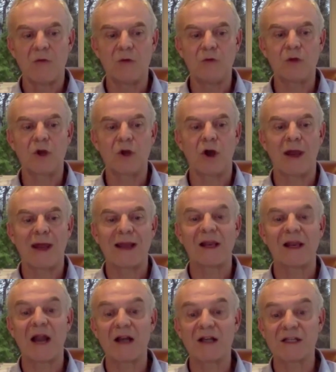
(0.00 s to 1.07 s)
what we call like
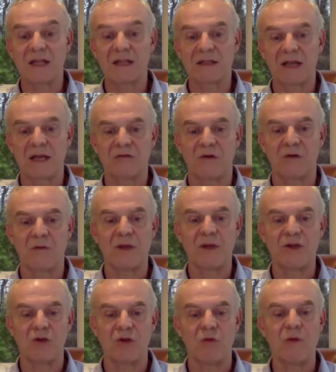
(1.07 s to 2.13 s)
large cell
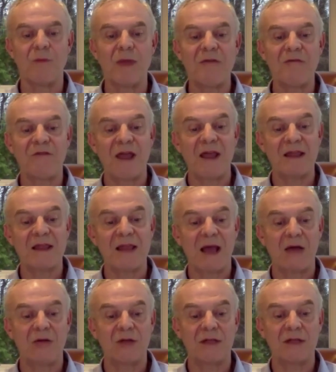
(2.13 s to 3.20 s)
transformation. We may find
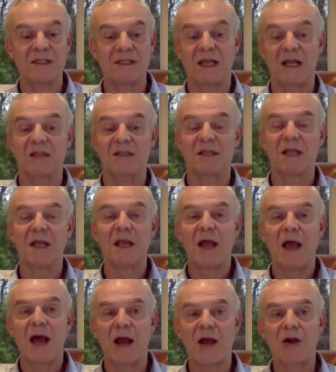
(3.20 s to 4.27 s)
out that the cells
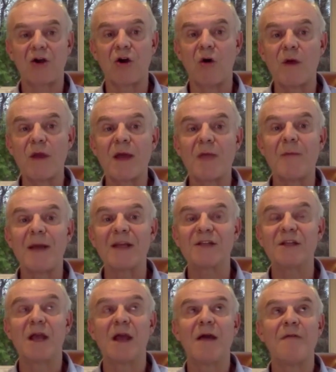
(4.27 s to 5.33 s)
are growing at a
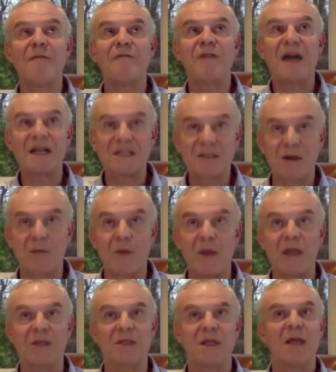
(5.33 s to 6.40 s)
much faster
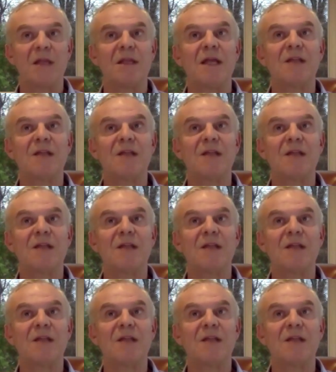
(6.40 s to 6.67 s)
pace.